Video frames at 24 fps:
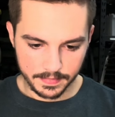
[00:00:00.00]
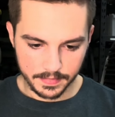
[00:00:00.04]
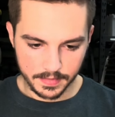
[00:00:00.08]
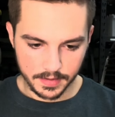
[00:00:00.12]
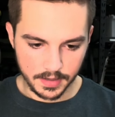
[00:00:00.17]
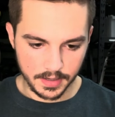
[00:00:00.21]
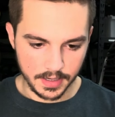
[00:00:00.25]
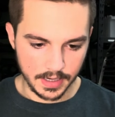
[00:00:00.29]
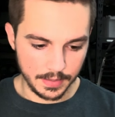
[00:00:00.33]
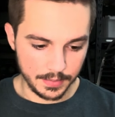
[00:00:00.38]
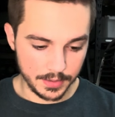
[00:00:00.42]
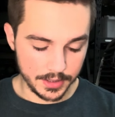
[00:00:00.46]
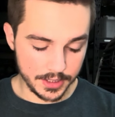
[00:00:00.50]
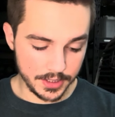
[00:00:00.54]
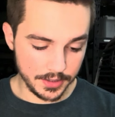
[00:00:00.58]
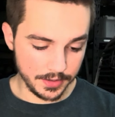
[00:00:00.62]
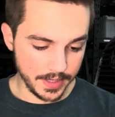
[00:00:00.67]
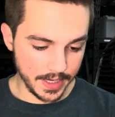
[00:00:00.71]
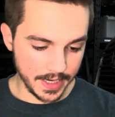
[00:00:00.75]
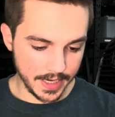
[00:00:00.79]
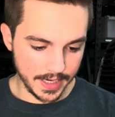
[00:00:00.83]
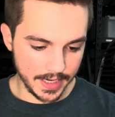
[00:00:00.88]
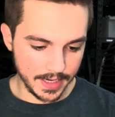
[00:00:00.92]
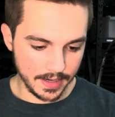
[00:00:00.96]
Alright, we're still
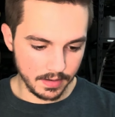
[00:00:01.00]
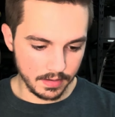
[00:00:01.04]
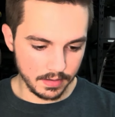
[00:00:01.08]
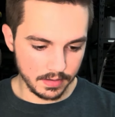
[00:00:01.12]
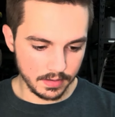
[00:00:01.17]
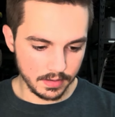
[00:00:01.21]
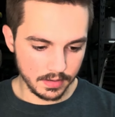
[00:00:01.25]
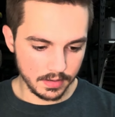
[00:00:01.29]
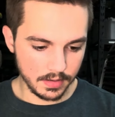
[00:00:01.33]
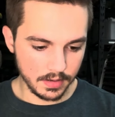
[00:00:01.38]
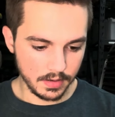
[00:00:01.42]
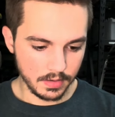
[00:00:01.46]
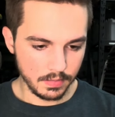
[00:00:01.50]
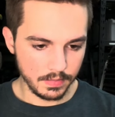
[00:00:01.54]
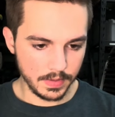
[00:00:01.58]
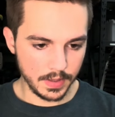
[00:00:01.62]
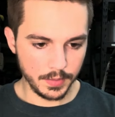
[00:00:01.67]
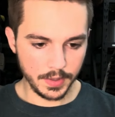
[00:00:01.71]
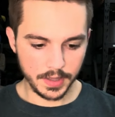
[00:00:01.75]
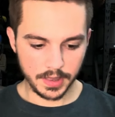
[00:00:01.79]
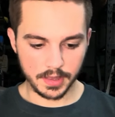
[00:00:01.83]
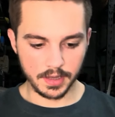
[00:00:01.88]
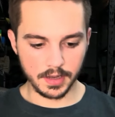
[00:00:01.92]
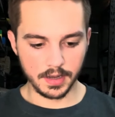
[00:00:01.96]
not gonna... Wait,
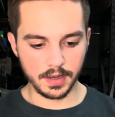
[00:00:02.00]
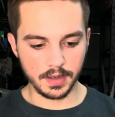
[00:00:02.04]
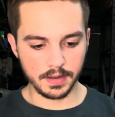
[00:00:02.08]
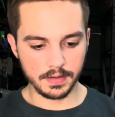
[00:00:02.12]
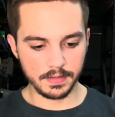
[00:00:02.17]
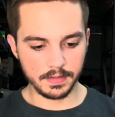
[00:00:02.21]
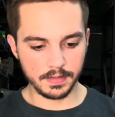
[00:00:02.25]
what the...